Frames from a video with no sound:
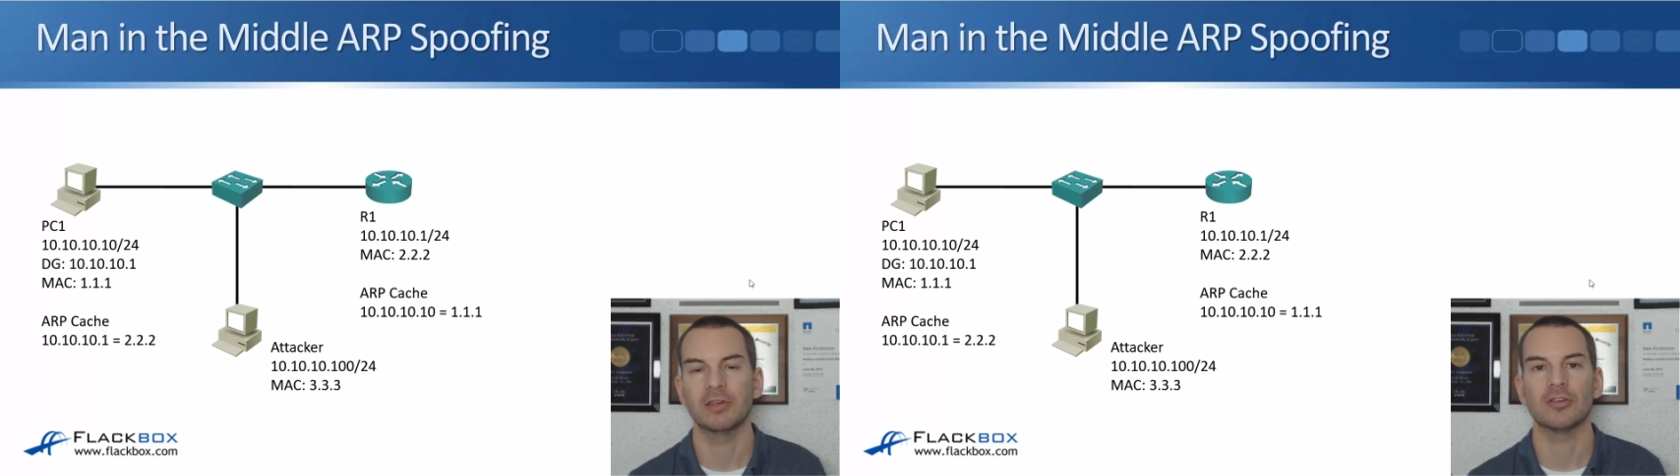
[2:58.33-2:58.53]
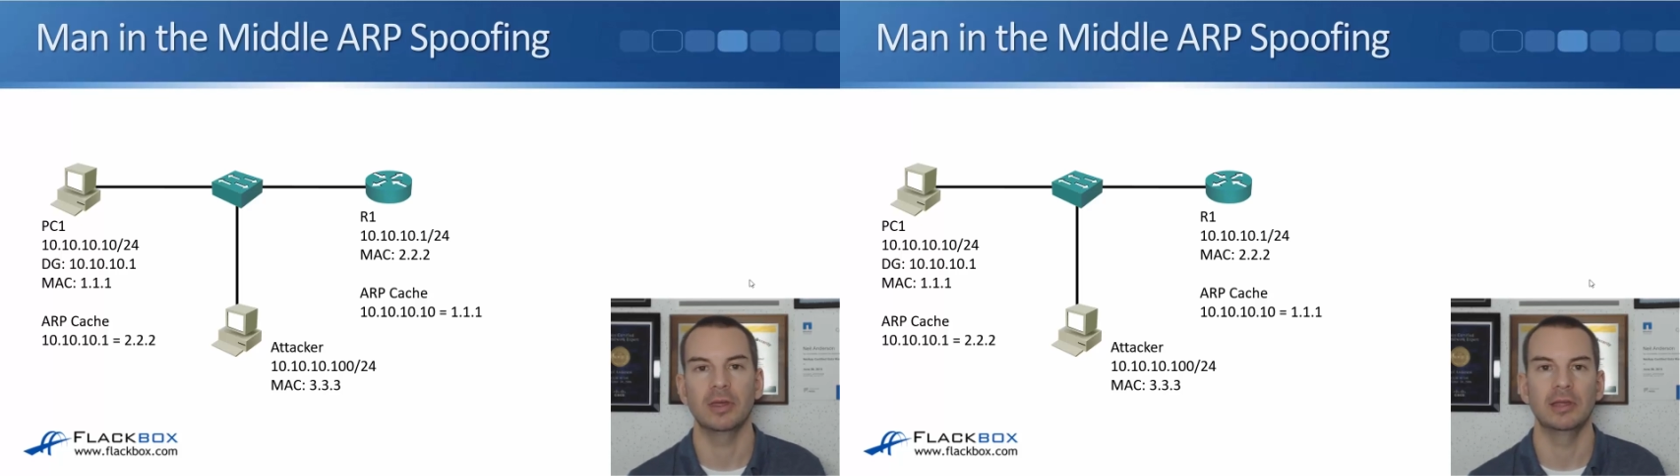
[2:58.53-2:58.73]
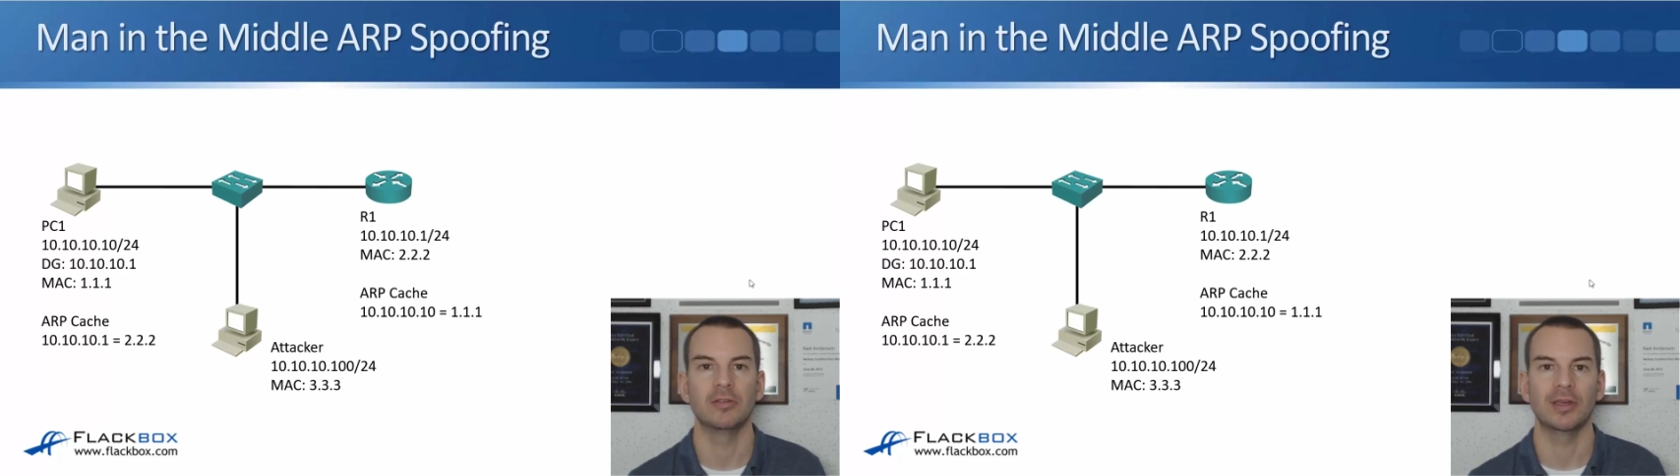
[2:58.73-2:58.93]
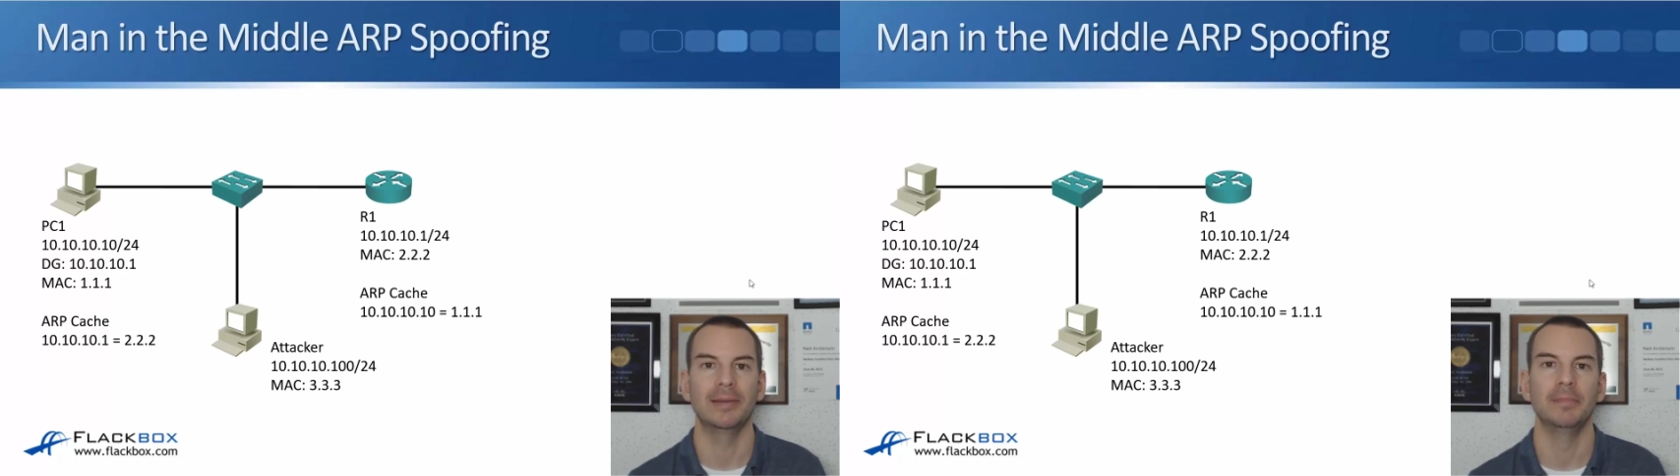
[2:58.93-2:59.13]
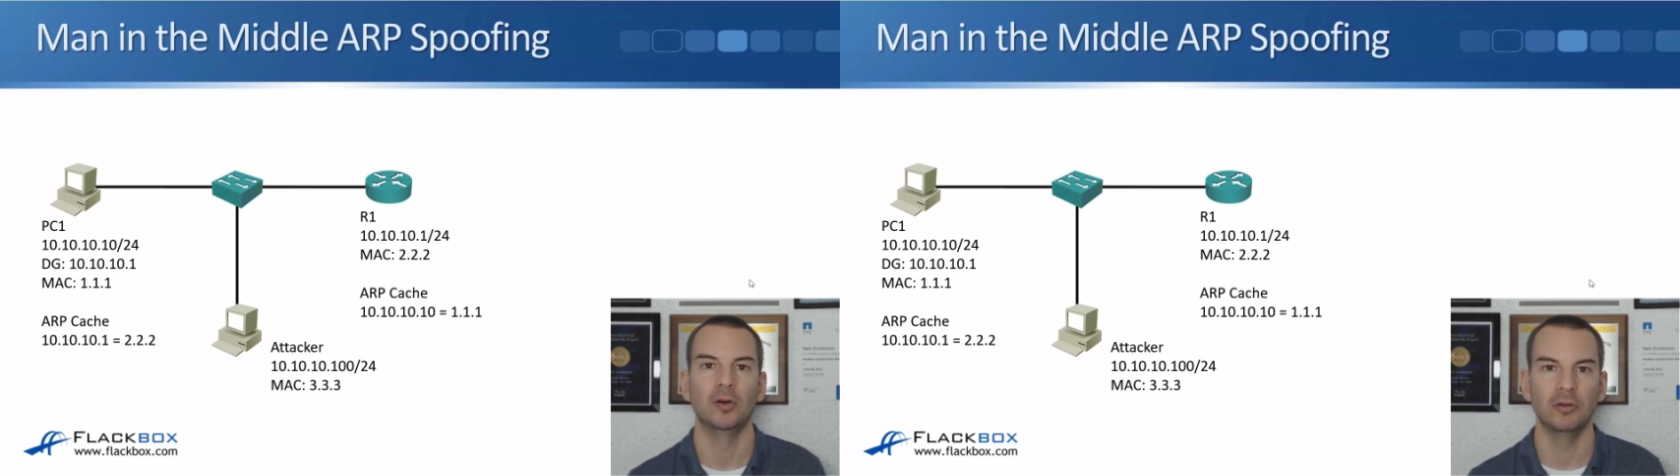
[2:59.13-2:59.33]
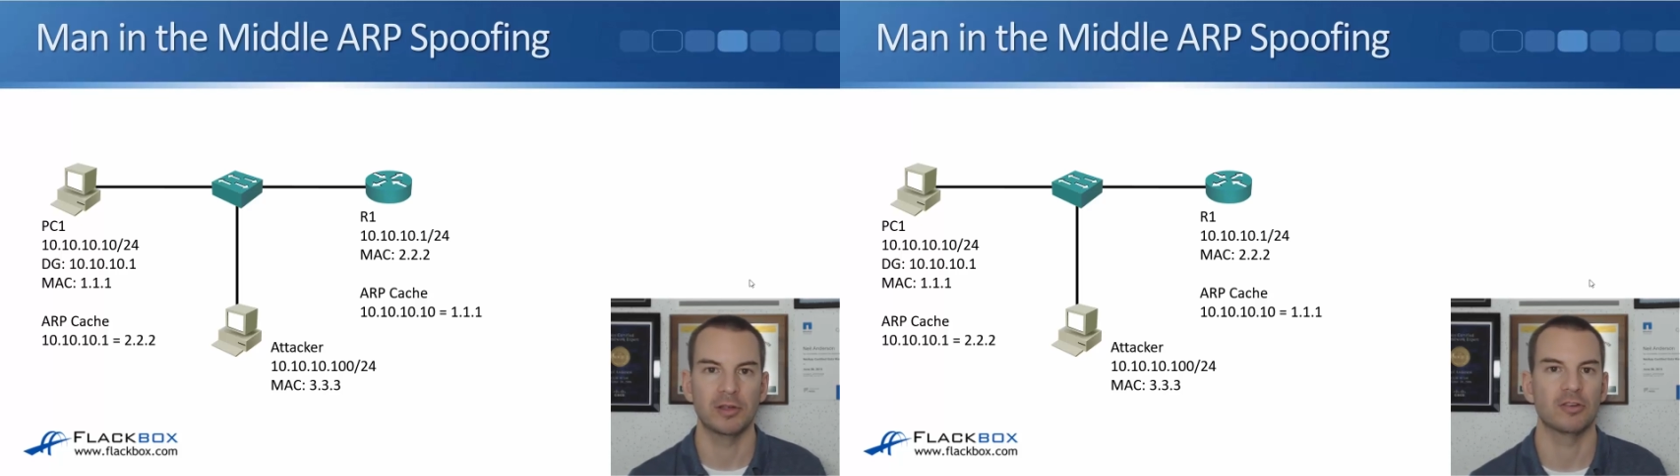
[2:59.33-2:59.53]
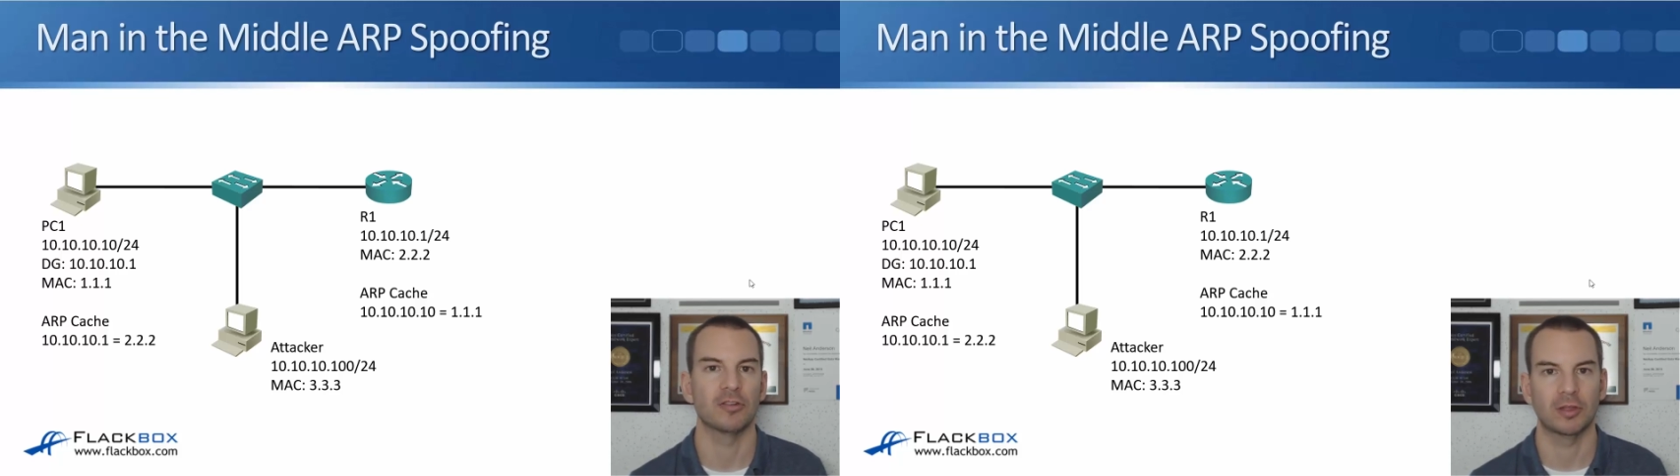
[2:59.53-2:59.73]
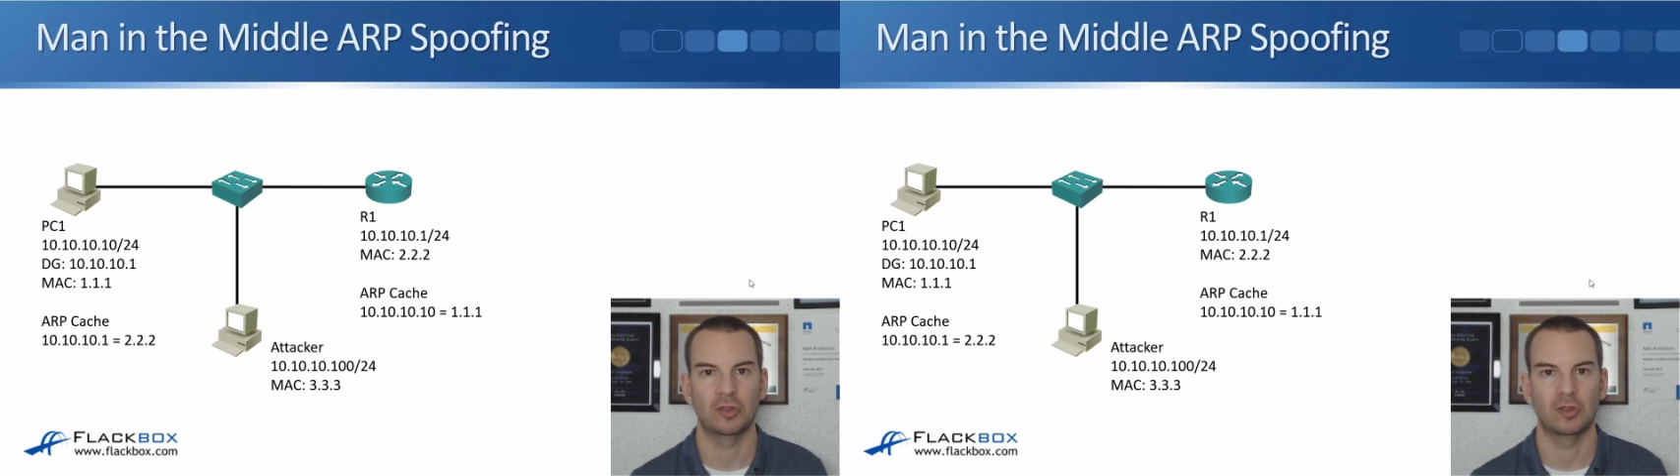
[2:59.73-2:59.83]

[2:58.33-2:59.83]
this is a malicious